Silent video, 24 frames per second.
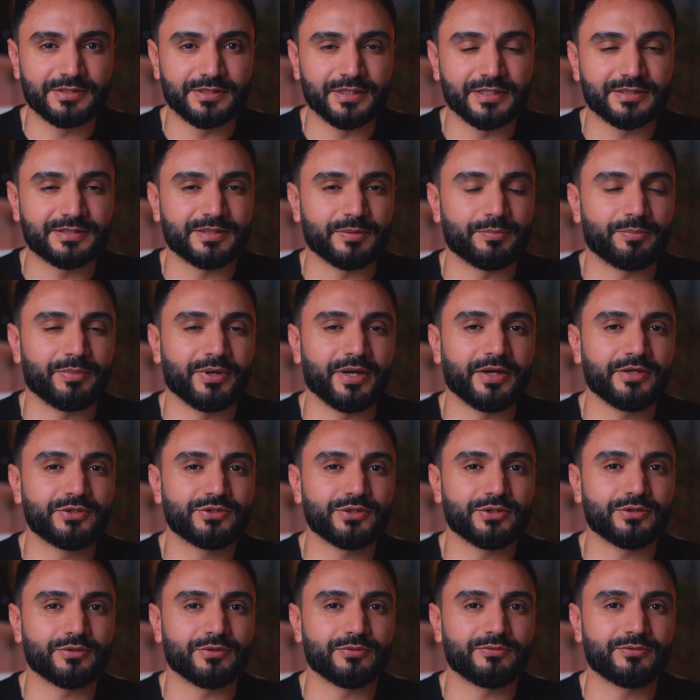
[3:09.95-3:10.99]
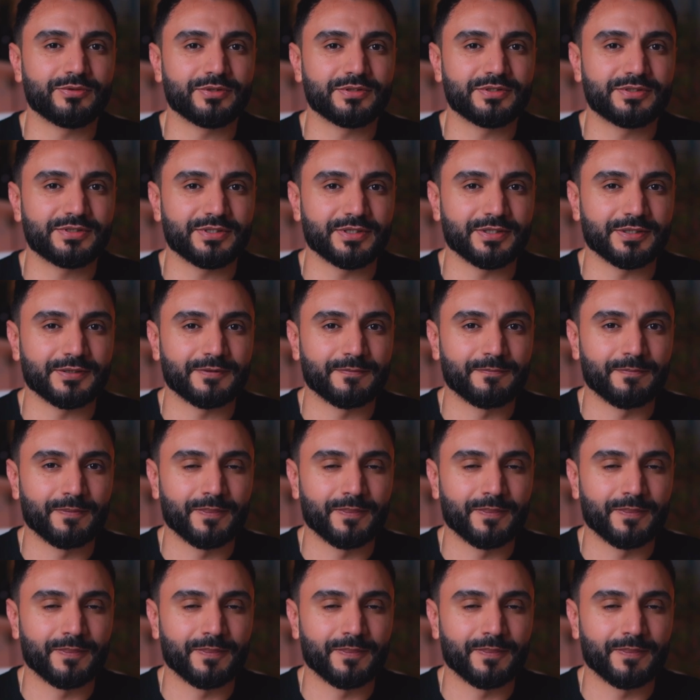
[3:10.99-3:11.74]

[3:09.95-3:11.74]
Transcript: the separation of concern,